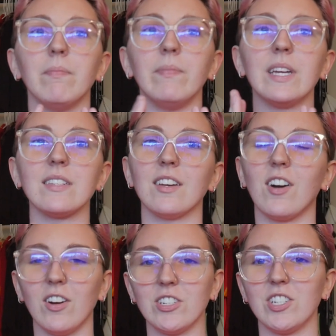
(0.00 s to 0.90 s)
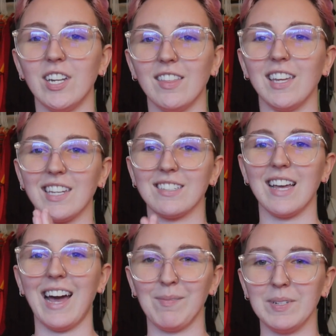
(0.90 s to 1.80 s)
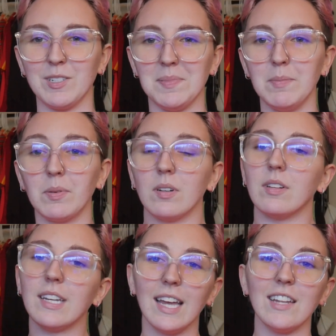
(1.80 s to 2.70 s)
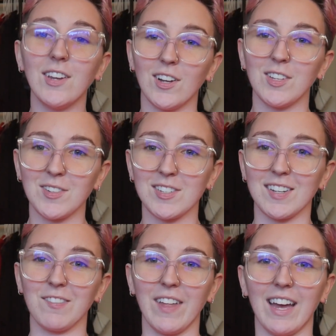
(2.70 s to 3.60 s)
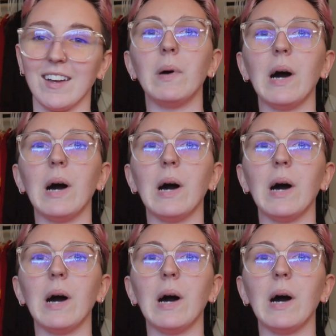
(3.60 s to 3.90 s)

because there are shitty things that happen to people and y'all don't deserve that.